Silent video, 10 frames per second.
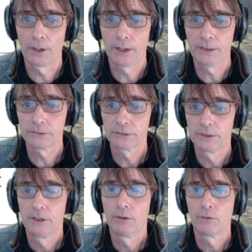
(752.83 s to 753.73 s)
gates
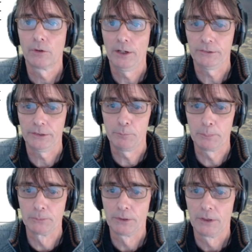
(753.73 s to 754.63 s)
as
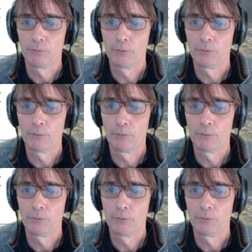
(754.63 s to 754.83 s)
input.